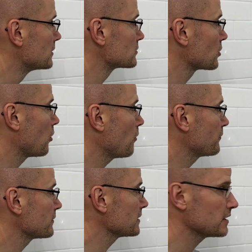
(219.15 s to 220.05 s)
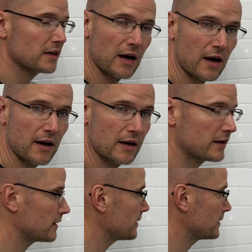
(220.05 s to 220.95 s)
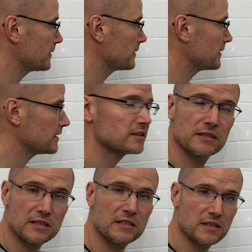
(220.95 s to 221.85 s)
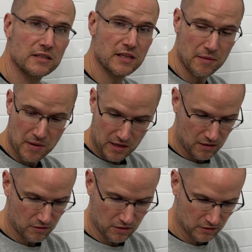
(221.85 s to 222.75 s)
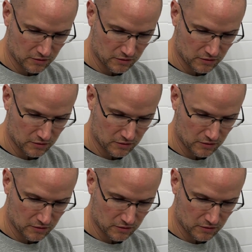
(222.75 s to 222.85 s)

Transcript: So hopefully it's as easy as they make it look.